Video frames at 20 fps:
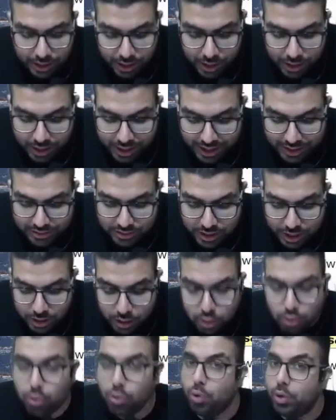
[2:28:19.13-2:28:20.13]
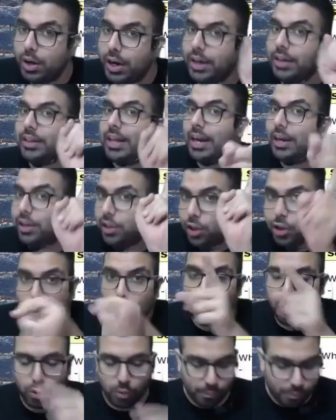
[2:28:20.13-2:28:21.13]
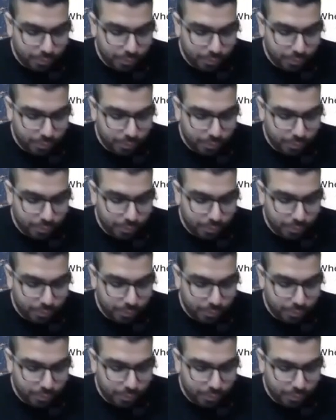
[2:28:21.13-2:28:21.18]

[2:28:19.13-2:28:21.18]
has concluded that you,